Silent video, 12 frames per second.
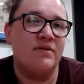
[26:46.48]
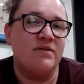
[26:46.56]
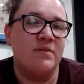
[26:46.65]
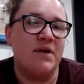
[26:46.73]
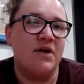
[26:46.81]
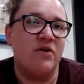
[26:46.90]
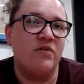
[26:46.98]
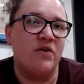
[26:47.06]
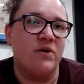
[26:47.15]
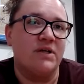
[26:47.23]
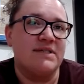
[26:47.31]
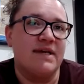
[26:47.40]
a makeover
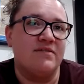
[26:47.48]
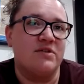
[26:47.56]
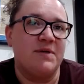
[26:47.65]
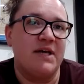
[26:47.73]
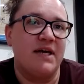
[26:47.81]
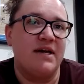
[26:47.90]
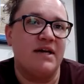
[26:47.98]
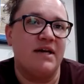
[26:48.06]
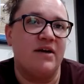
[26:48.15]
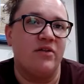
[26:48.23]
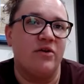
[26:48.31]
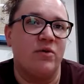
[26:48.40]
horse have to meet any
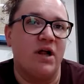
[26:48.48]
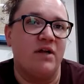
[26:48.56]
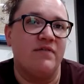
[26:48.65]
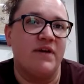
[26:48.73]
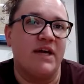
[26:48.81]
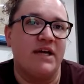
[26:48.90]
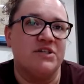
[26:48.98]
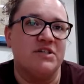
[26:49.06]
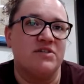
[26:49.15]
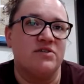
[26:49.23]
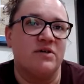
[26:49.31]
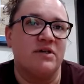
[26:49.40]
other
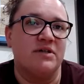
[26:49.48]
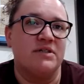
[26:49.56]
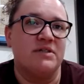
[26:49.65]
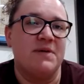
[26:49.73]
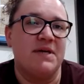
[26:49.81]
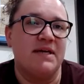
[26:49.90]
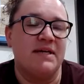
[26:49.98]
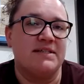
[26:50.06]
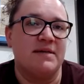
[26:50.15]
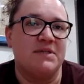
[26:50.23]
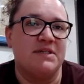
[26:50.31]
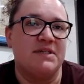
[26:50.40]
qualifications, or is being
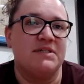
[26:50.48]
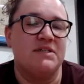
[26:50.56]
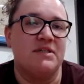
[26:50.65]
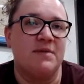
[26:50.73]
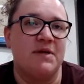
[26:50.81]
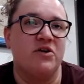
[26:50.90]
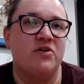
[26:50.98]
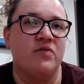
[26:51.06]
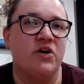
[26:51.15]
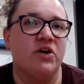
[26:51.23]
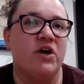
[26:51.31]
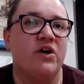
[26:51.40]
accepted into the
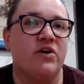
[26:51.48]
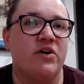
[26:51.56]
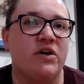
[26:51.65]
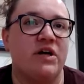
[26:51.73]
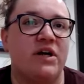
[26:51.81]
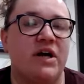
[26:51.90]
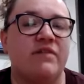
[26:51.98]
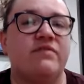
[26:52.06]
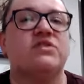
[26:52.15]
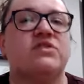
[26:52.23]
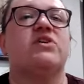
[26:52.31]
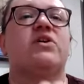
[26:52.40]
makeover good enough?
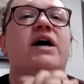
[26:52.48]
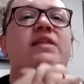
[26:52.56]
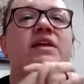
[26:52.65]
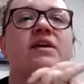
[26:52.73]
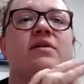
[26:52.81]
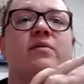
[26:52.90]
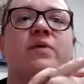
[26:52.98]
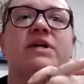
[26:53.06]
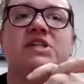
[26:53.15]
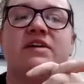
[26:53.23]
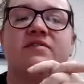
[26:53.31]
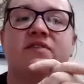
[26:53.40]
So I think what
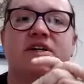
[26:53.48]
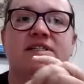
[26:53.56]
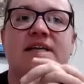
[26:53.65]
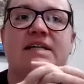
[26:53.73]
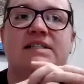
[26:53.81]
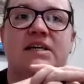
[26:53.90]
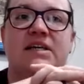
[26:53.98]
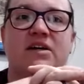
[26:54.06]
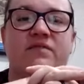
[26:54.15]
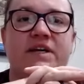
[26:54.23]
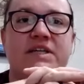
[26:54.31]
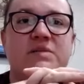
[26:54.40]
Jennifer is asking on
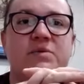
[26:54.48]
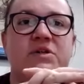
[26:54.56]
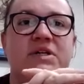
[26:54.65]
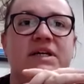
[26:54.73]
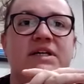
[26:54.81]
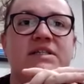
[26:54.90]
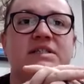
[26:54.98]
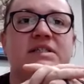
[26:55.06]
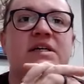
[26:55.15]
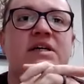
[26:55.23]
Facebook is,